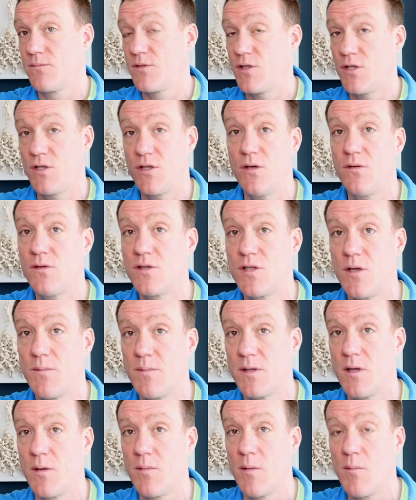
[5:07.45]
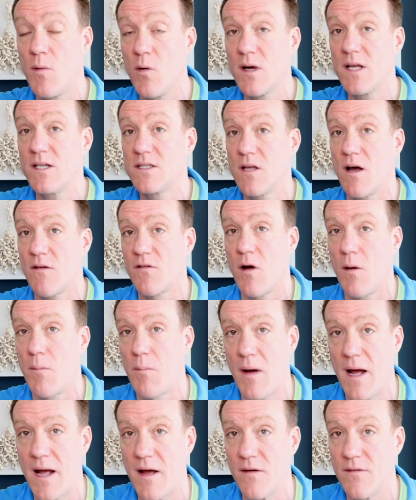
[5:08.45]
huge super duper mortgage that I've got
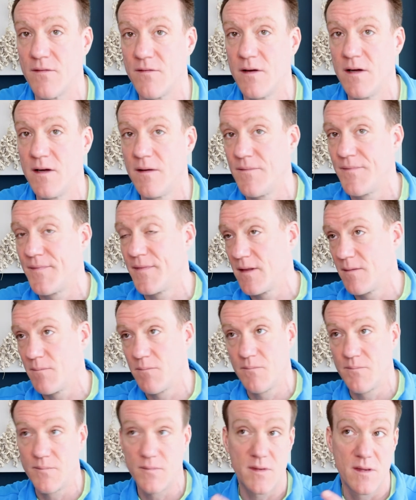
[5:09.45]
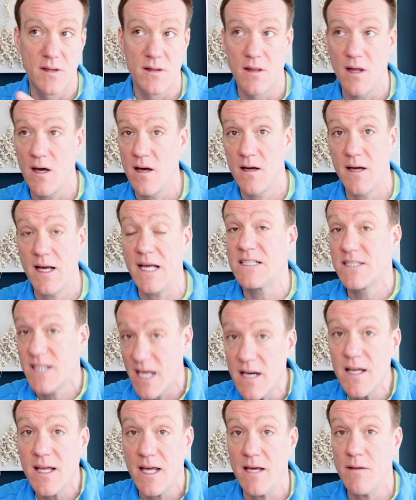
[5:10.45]
to pay off, that is
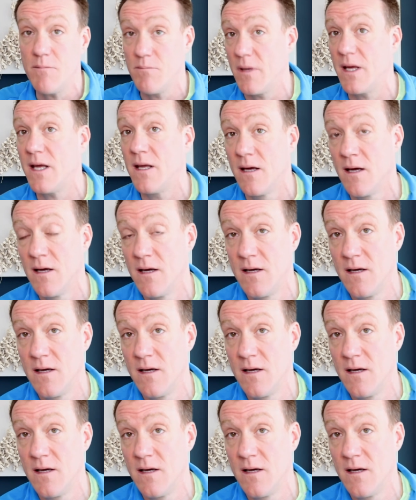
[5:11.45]
going to keep me